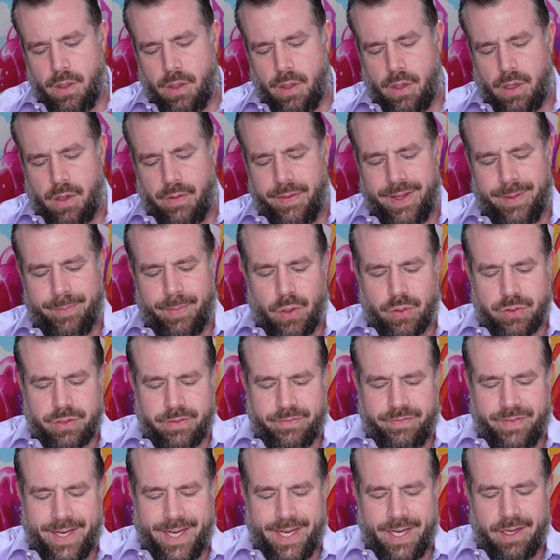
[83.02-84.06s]
all the
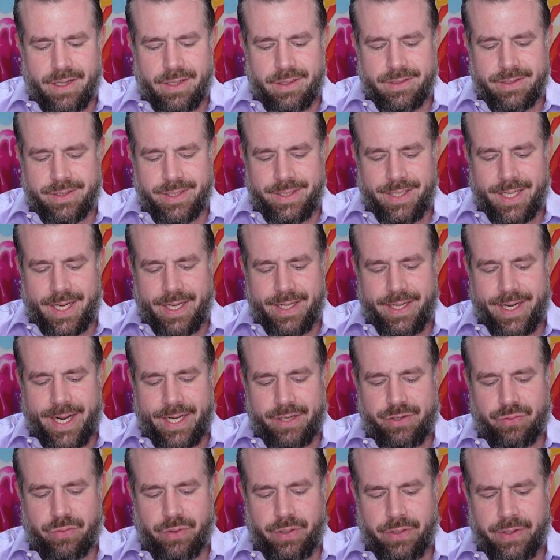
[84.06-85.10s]
emulsifiers and
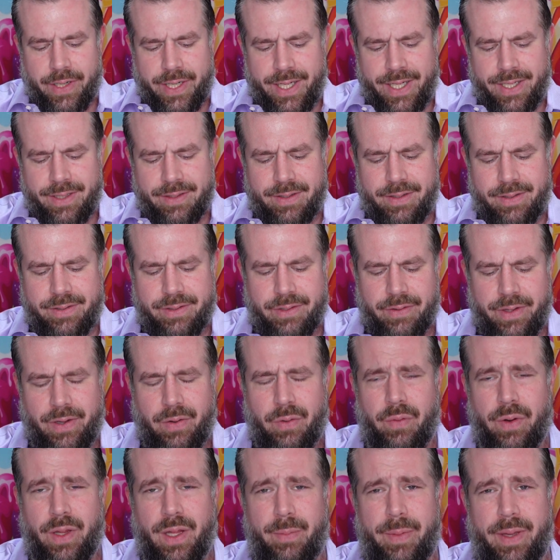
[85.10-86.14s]
non-natural ingredients, and so they were
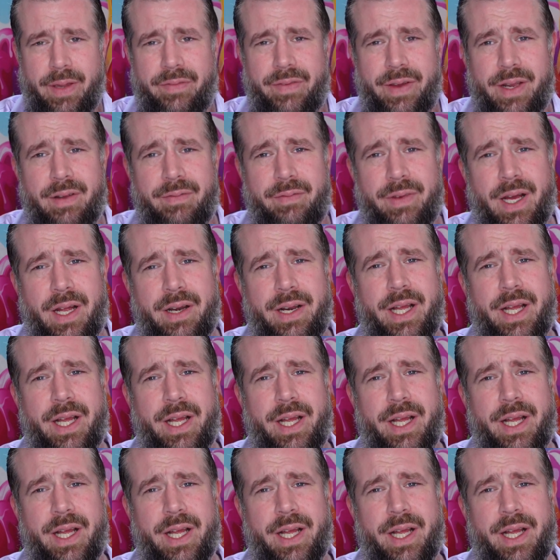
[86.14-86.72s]
a really big fan of